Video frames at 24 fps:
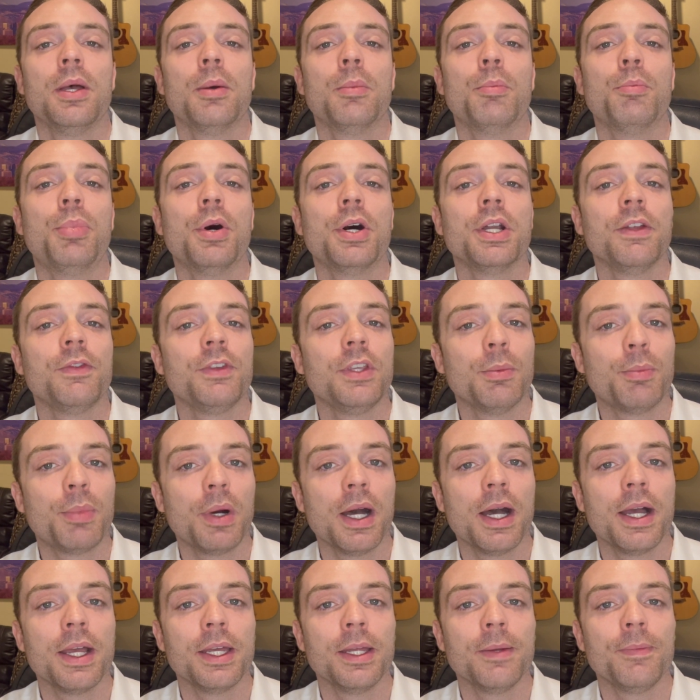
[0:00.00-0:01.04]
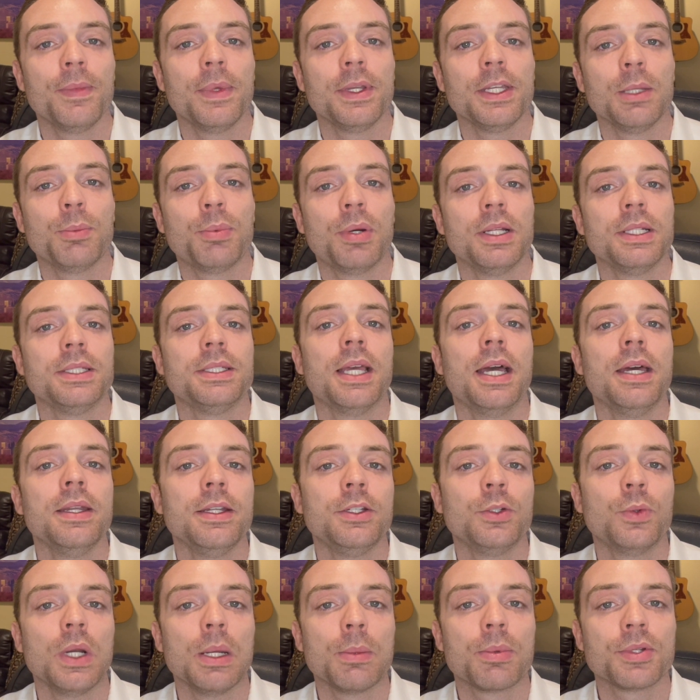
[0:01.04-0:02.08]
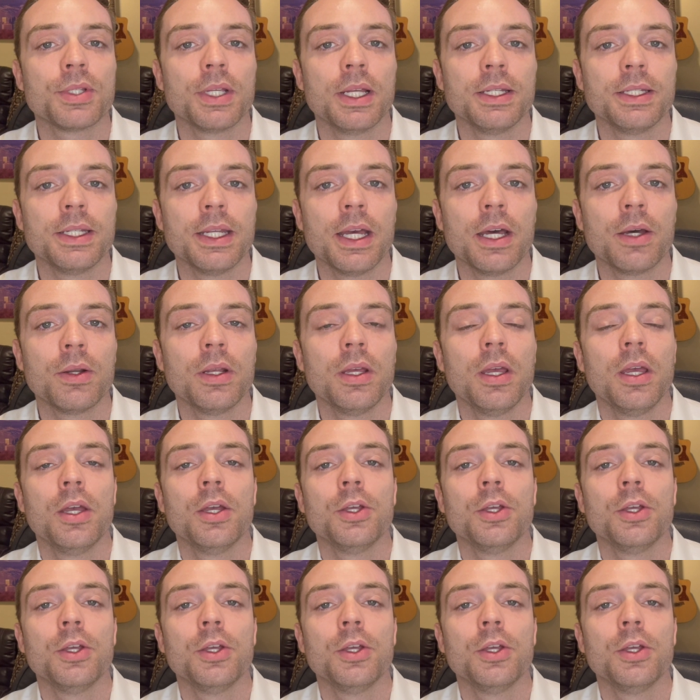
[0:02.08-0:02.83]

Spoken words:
But if you buy it and you put 10 to 20% down,